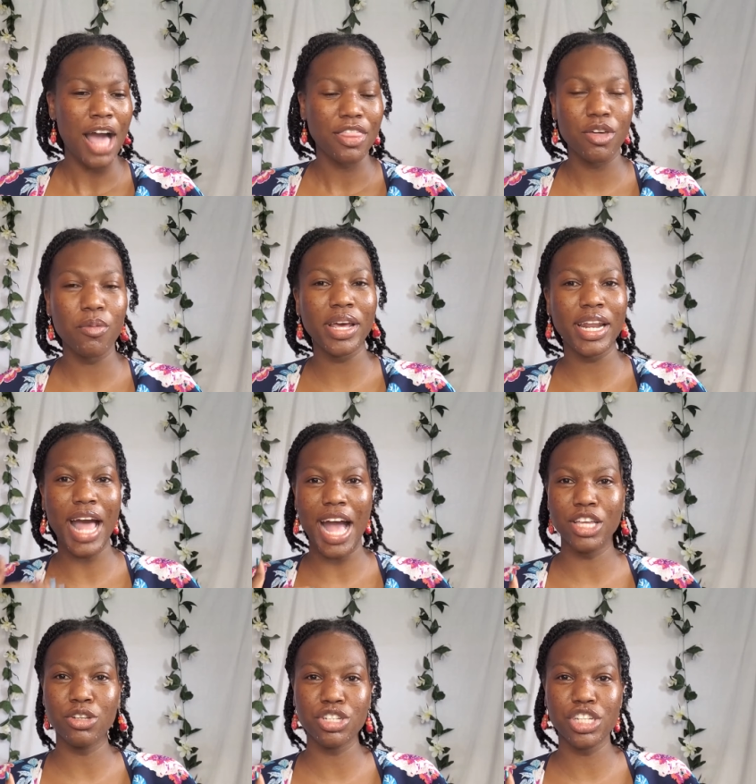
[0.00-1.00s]
the way that I
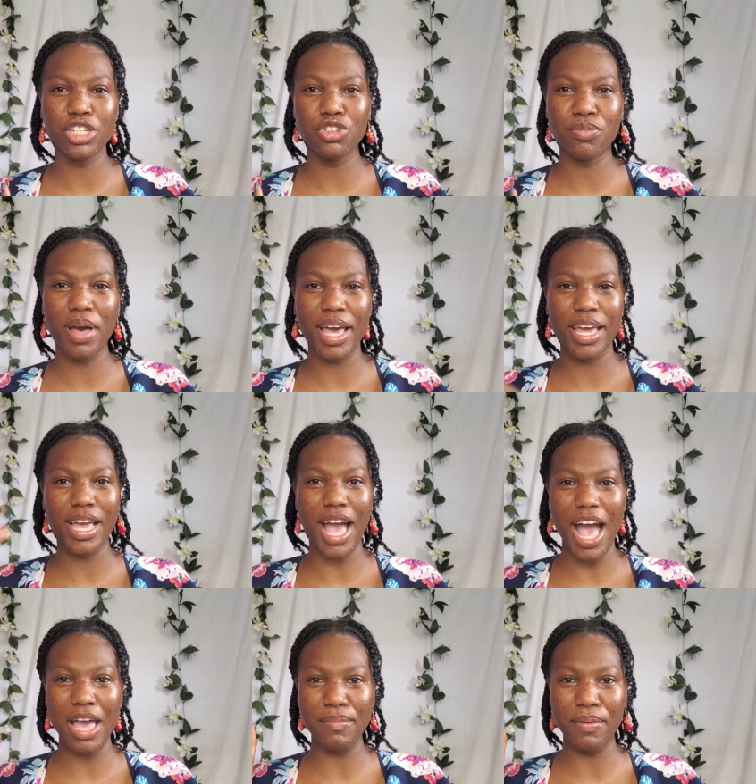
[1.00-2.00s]
usually do my
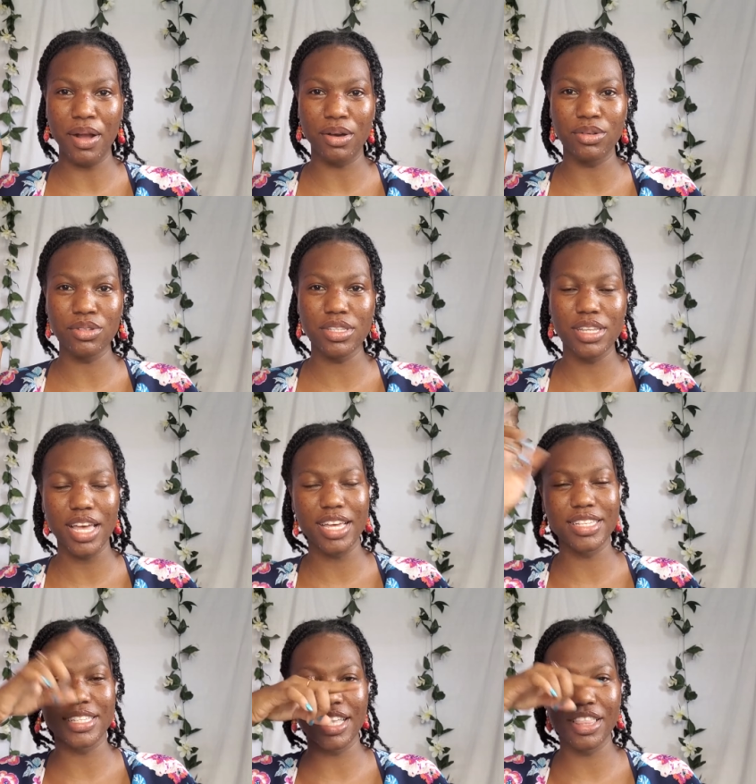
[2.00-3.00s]
eyebrows
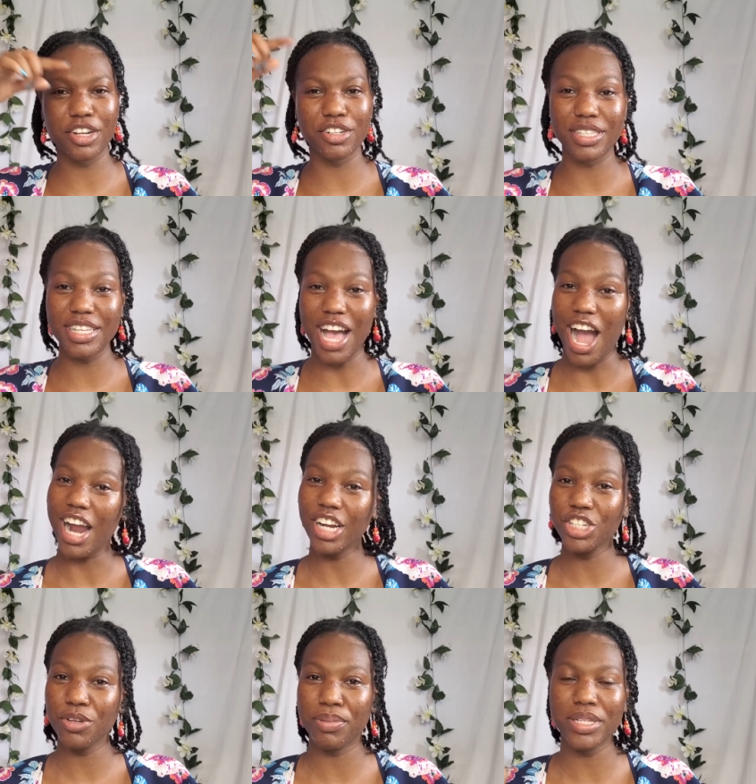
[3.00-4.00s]
is there's the
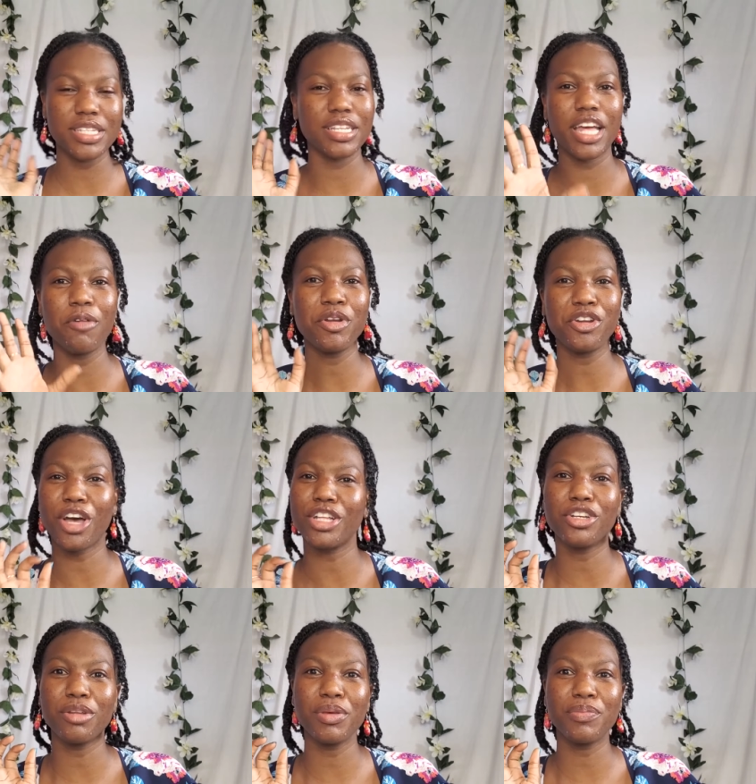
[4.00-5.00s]
arch, but today we're not
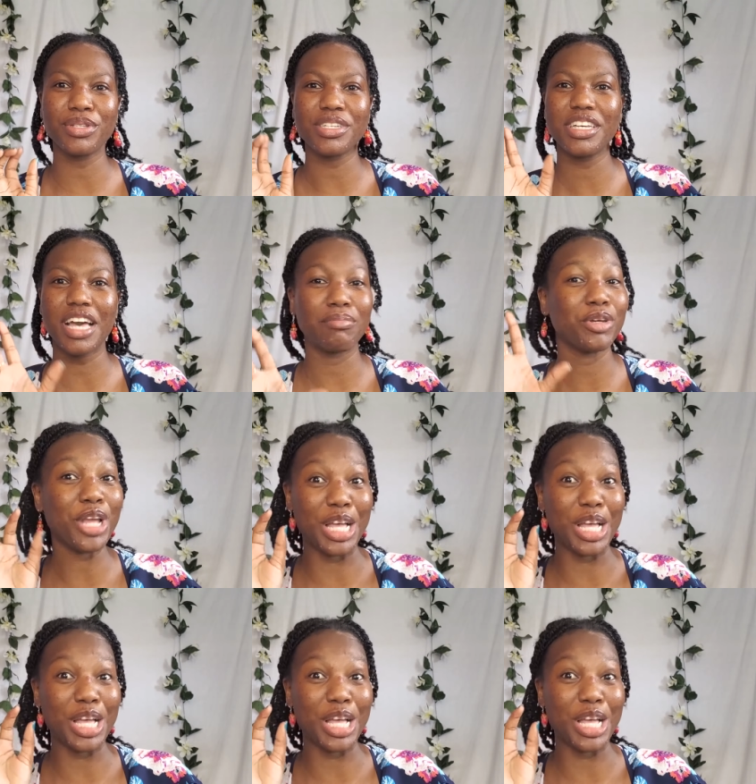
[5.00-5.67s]
going to be I'm going